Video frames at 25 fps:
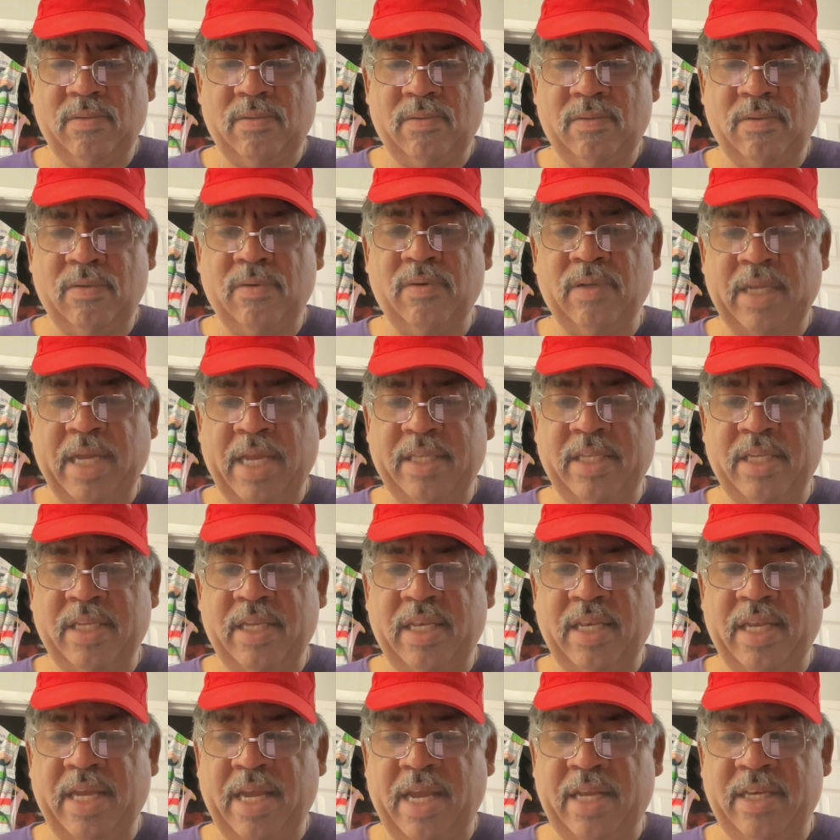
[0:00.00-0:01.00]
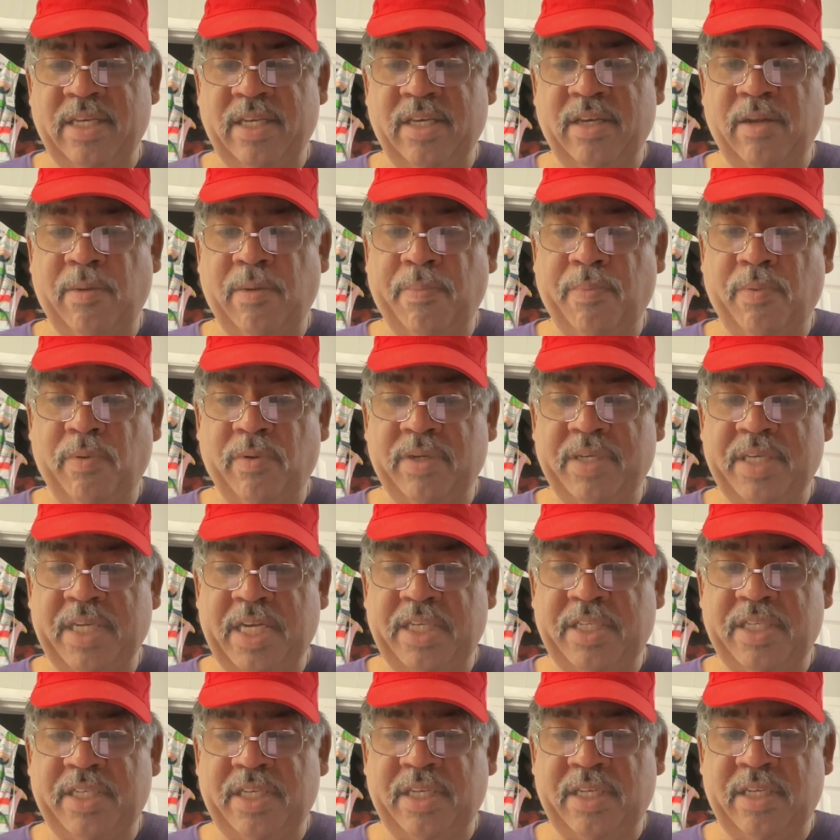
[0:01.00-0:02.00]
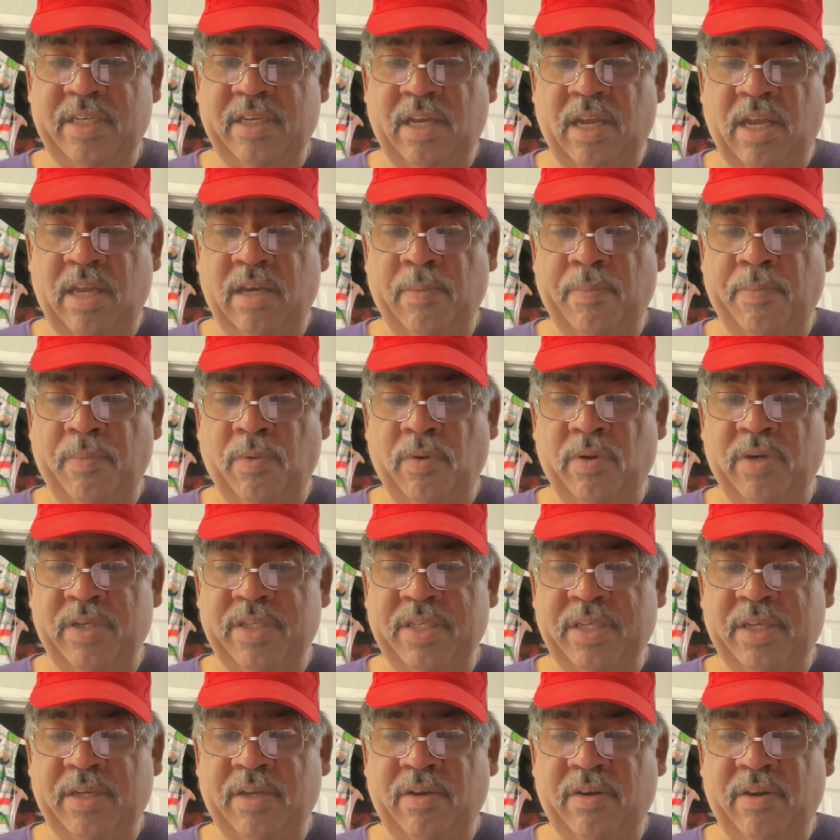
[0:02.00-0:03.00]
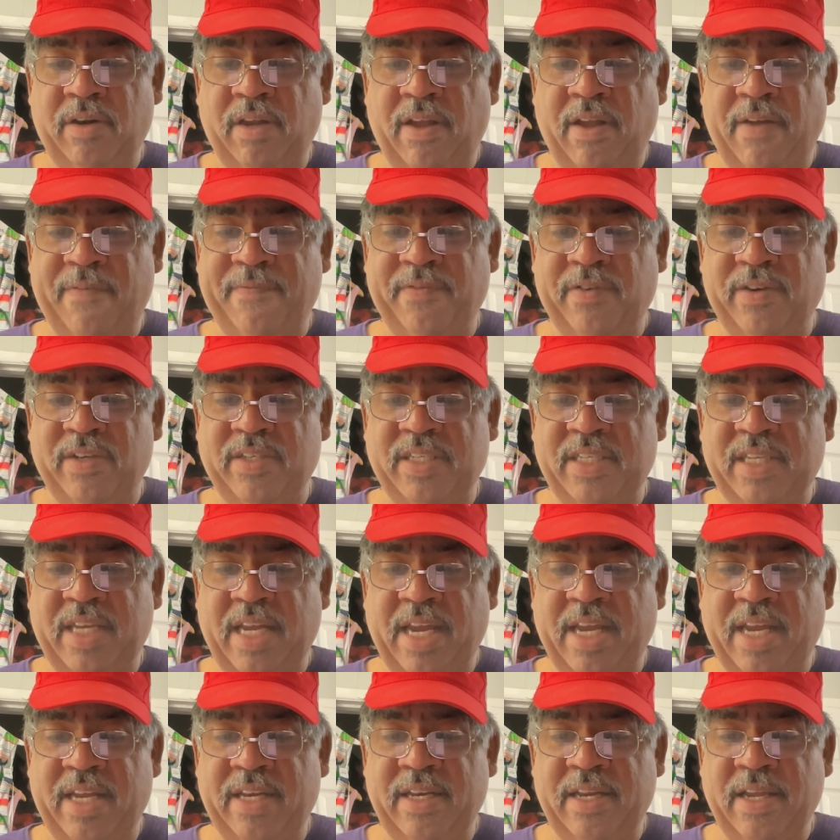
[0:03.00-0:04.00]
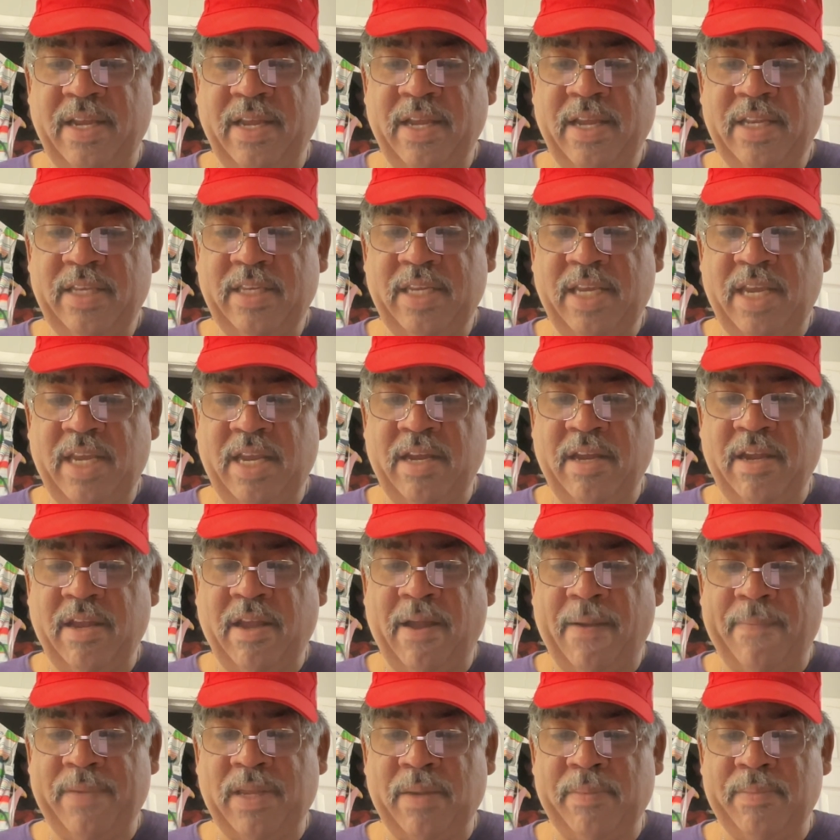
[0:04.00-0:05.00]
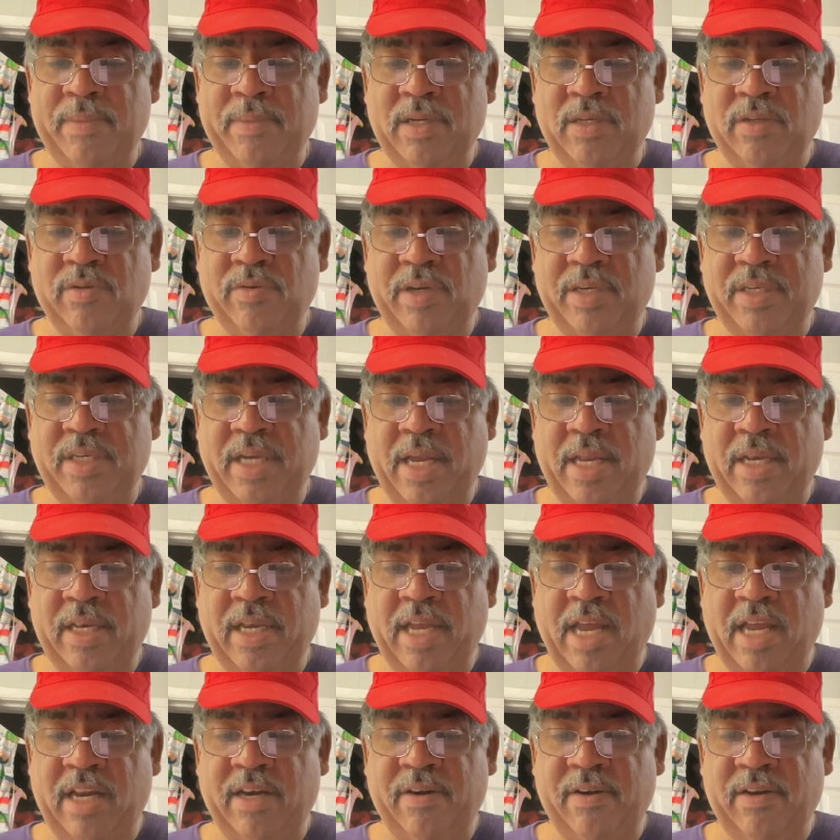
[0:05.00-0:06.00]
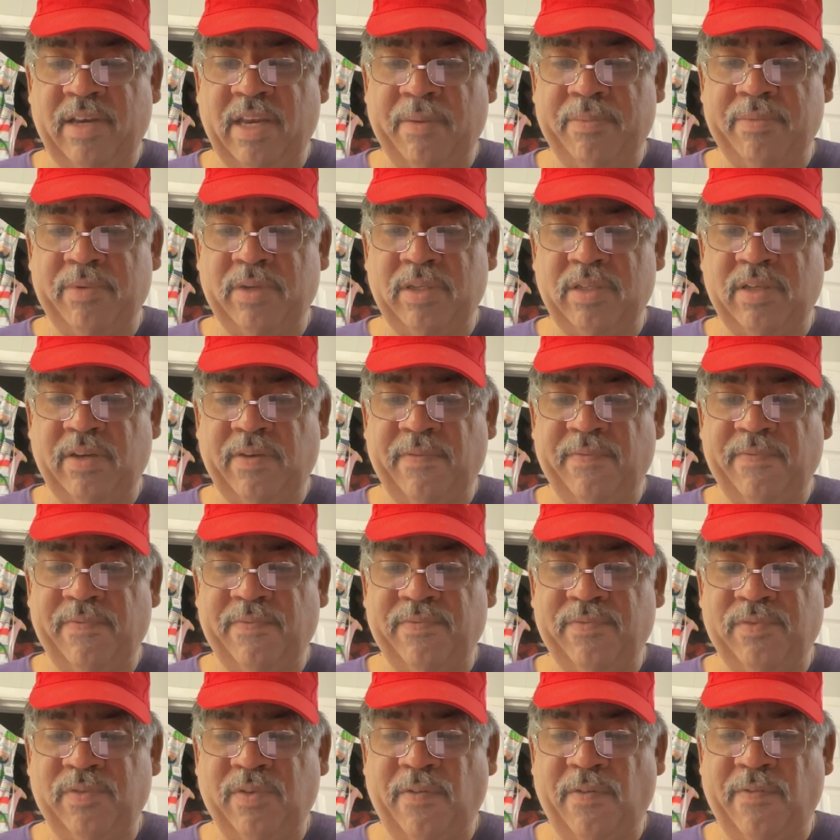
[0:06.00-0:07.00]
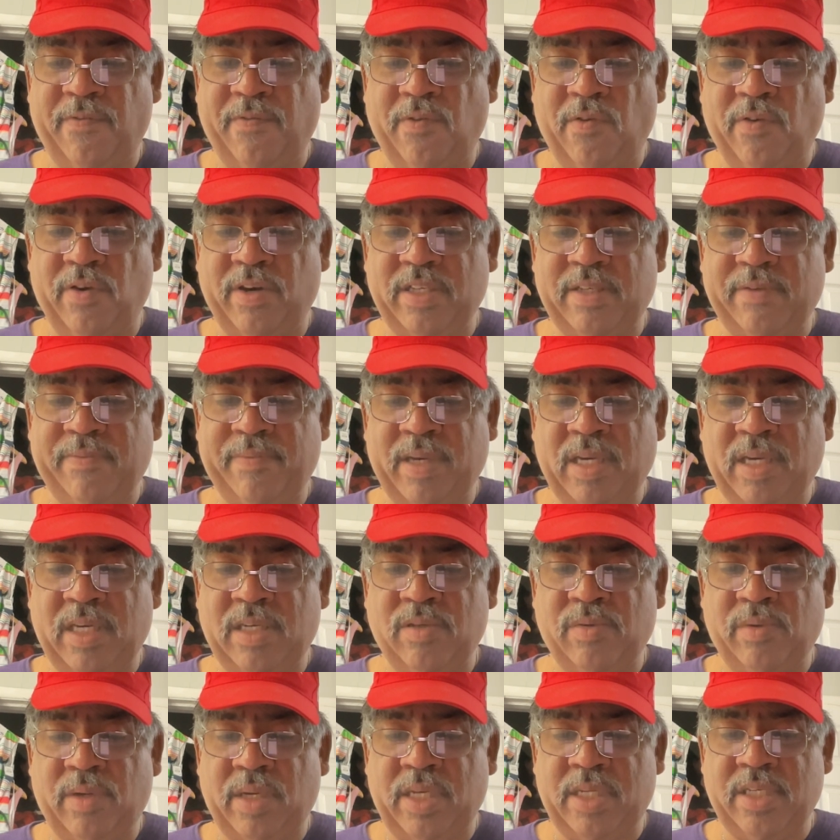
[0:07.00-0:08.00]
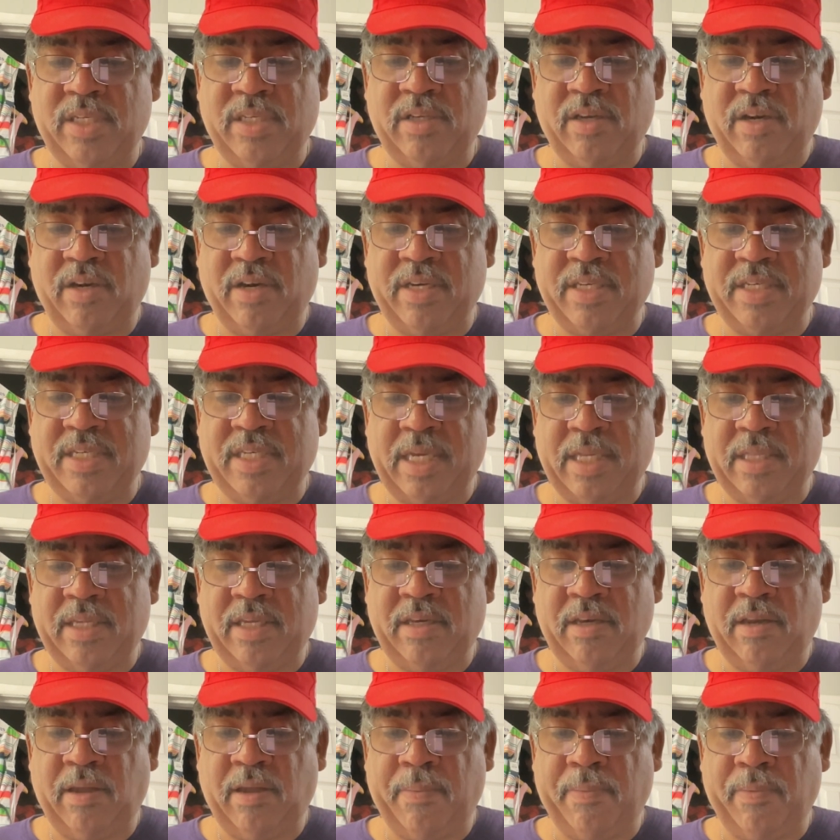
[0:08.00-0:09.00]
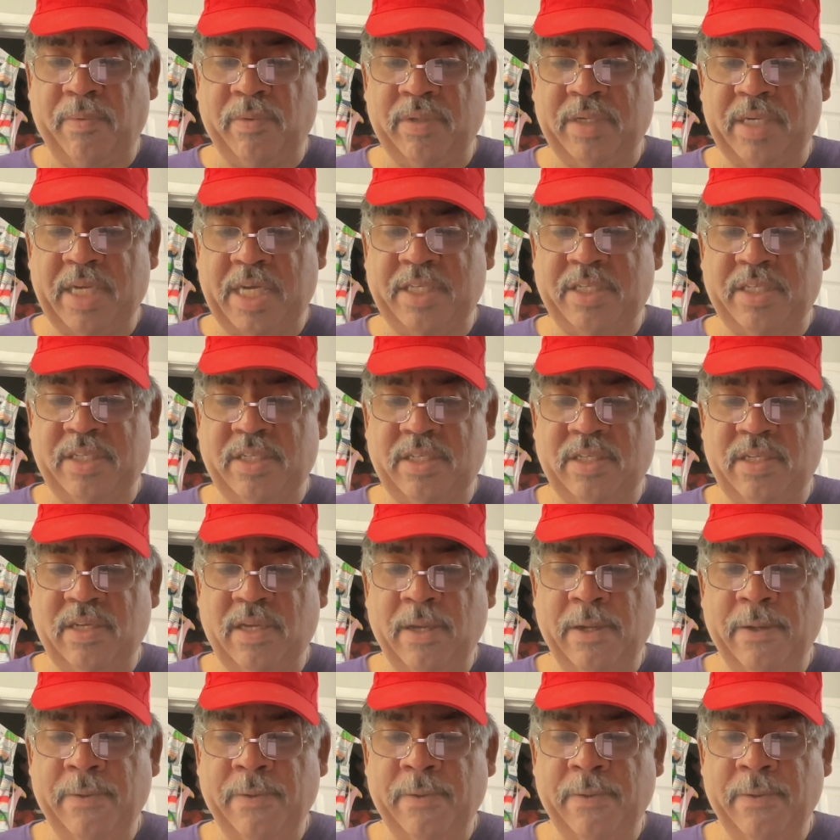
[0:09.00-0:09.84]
the deportation and the border security efforts, said the incoming administration had a lot of leverage to force Venezuela to start accepting deportations,